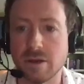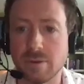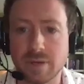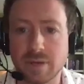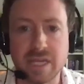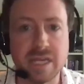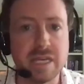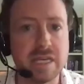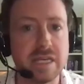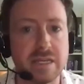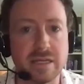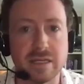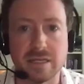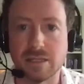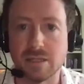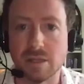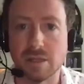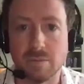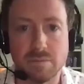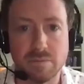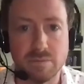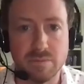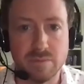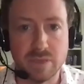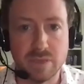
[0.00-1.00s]
Heat is
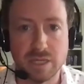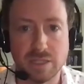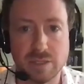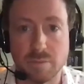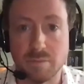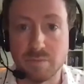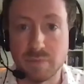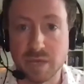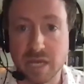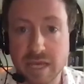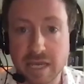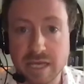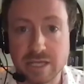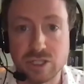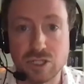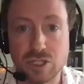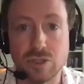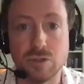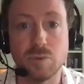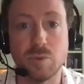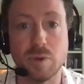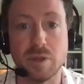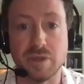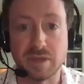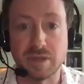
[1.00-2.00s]
a big
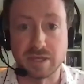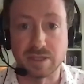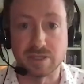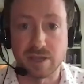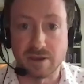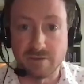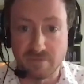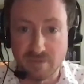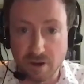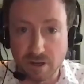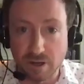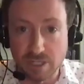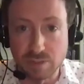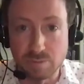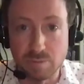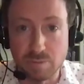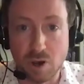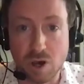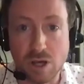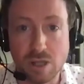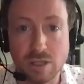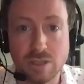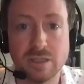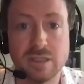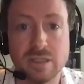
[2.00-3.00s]
issue when things get very
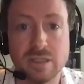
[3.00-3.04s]
small.